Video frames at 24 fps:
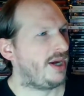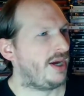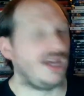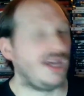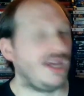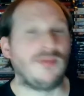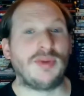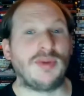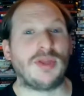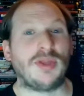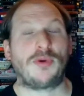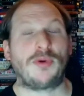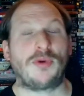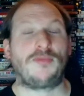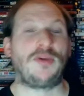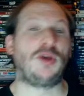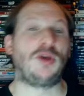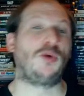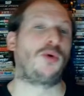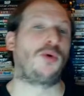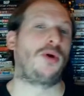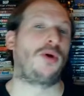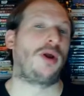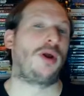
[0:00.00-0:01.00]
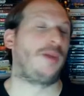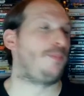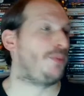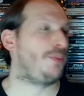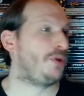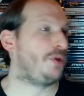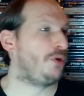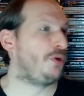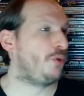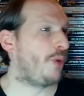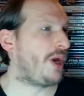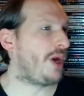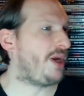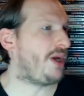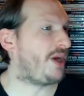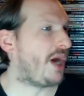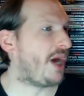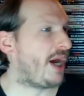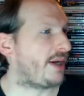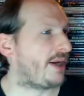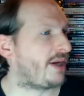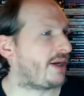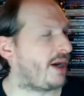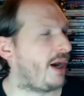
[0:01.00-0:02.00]
even the reviewer at
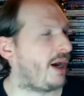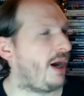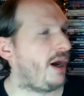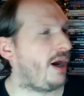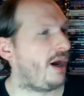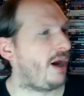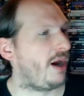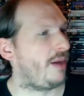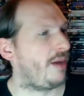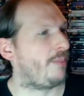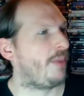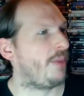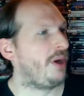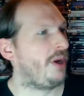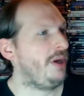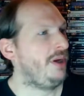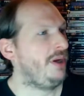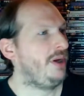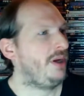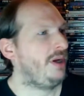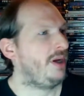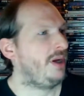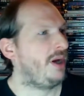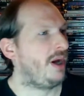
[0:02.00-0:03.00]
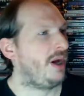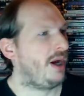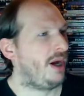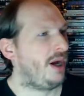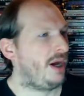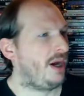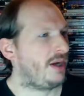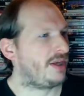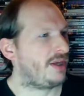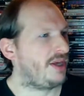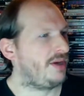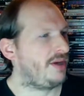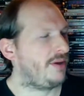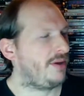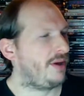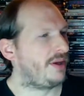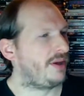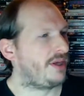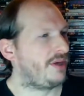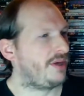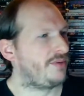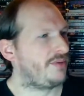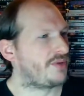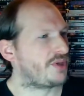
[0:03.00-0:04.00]
Blu-ray.com
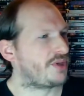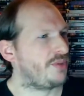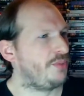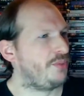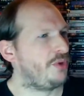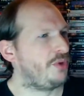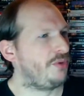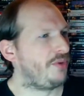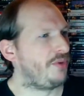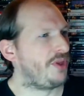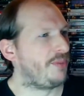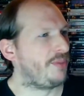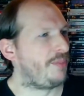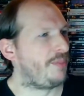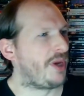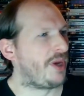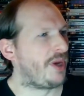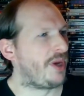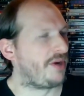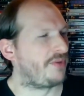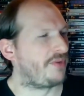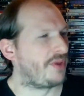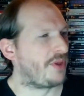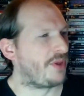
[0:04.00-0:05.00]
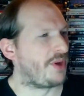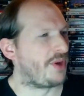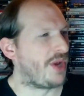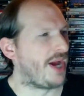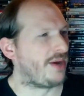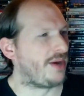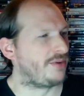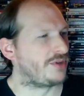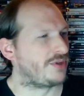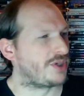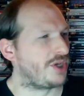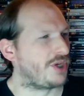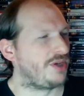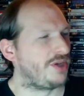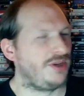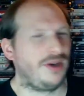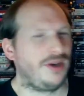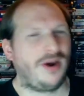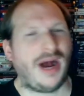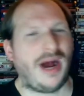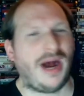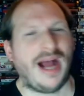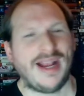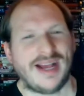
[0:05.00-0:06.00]
gives the movie the benefit of the doubt and said,
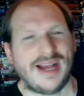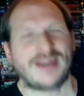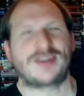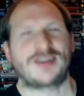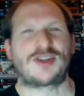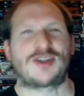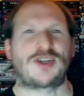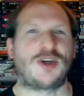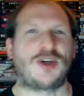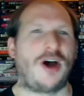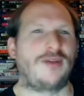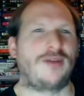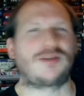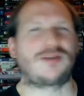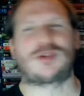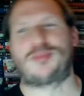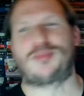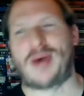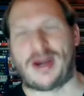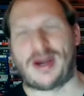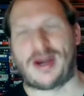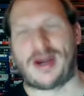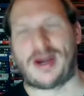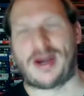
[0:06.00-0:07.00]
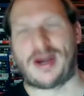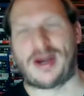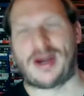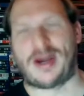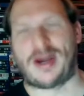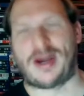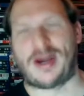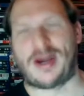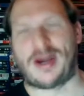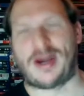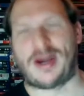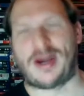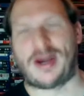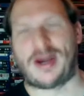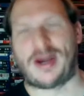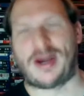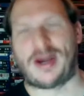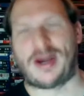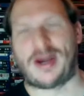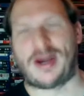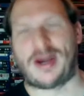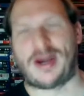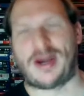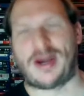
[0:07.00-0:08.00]
I got a soft spot for this movie.
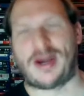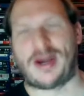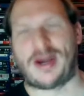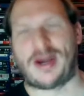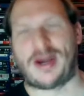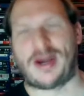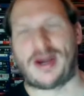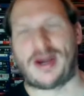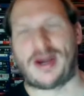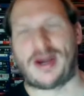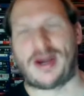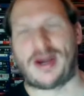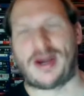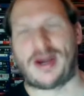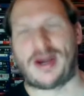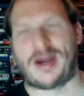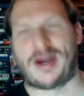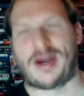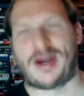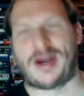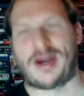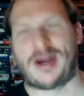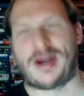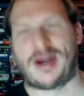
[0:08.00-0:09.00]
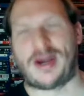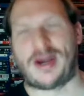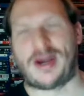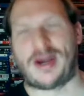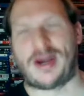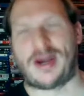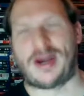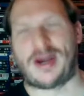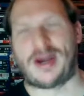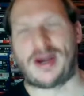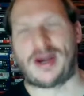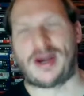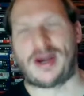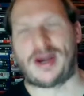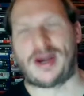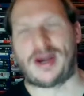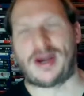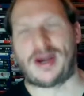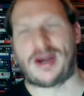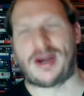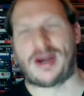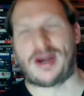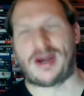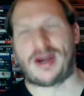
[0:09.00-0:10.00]
I'm probably the only one, but I do have a
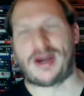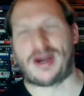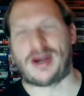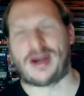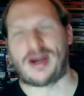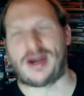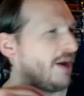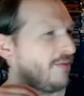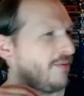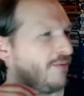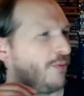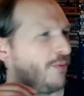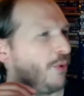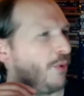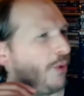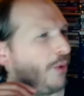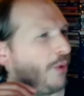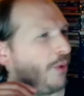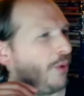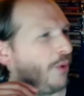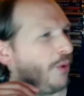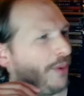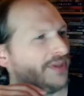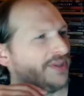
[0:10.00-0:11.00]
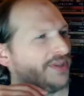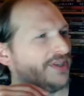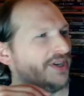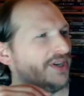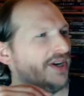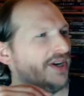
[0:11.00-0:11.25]
soft spot for it. But